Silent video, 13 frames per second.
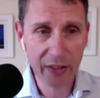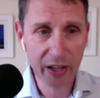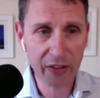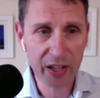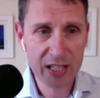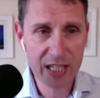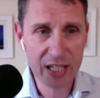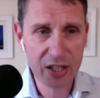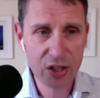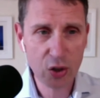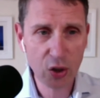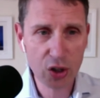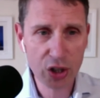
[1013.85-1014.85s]
I think this is
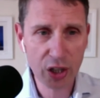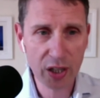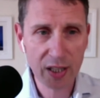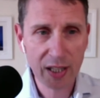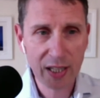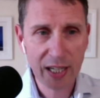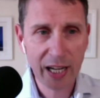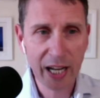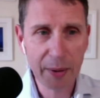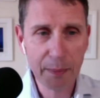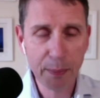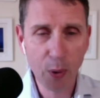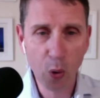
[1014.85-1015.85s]
such a
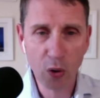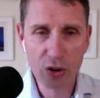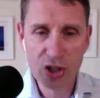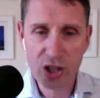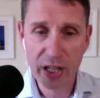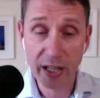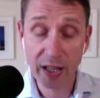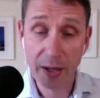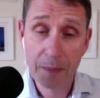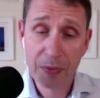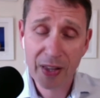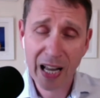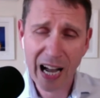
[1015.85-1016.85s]
an important skill,
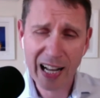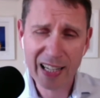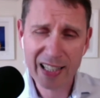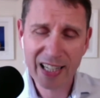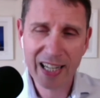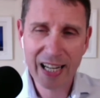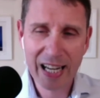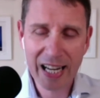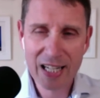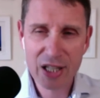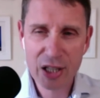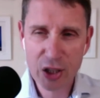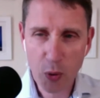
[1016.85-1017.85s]
and
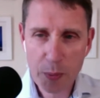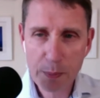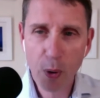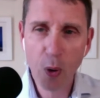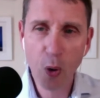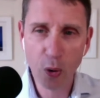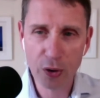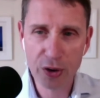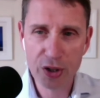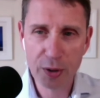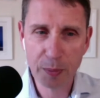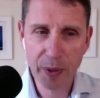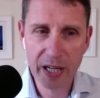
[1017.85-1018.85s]
it's so
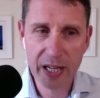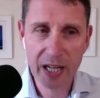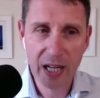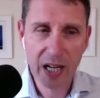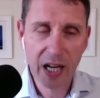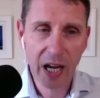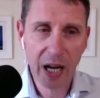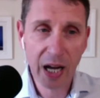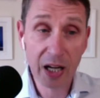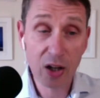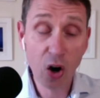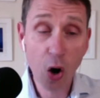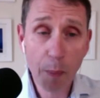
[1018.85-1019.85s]
important to be
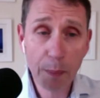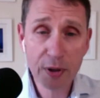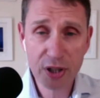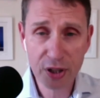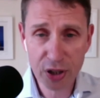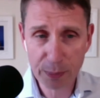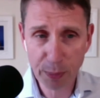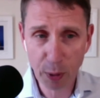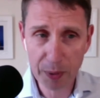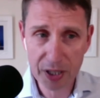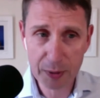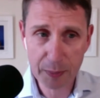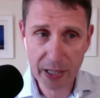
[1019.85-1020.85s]
uh, competent at
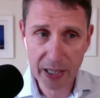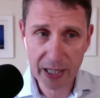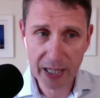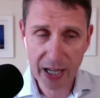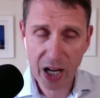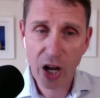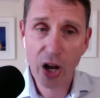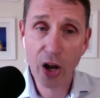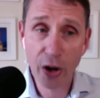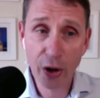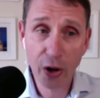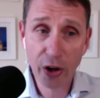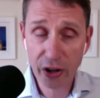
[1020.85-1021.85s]
public speaking
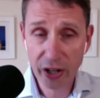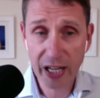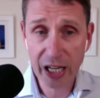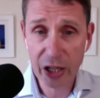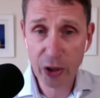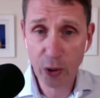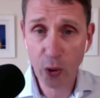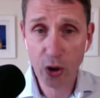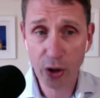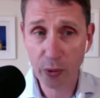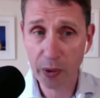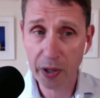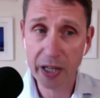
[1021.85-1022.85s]
earlier in your
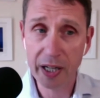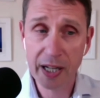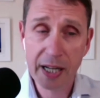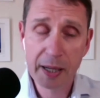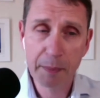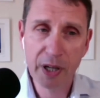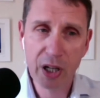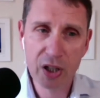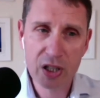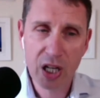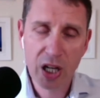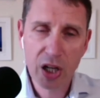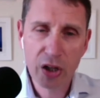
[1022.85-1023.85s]
career because